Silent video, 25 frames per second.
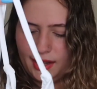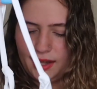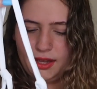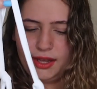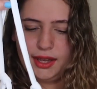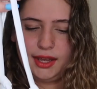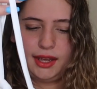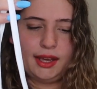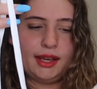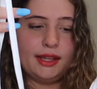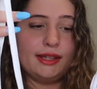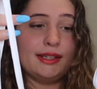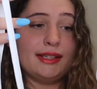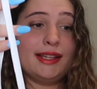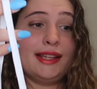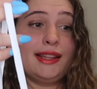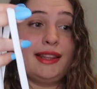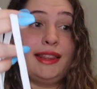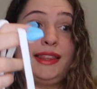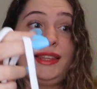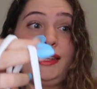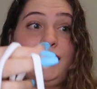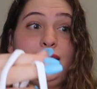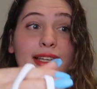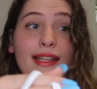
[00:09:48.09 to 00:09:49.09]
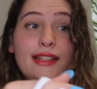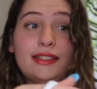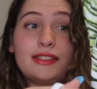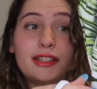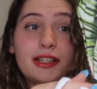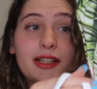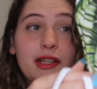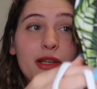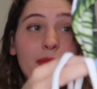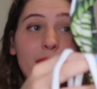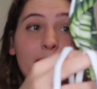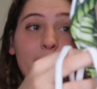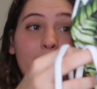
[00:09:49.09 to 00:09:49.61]
and these
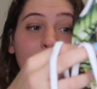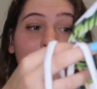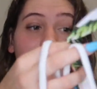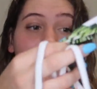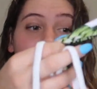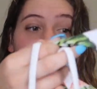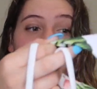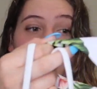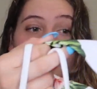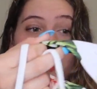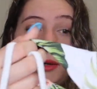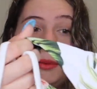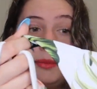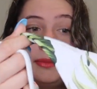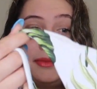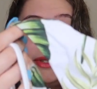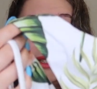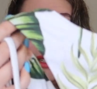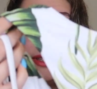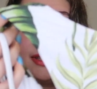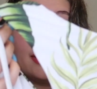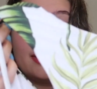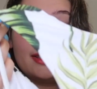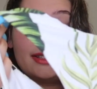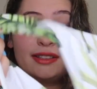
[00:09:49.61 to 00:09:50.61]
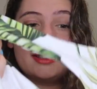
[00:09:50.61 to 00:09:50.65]
are the bottoms.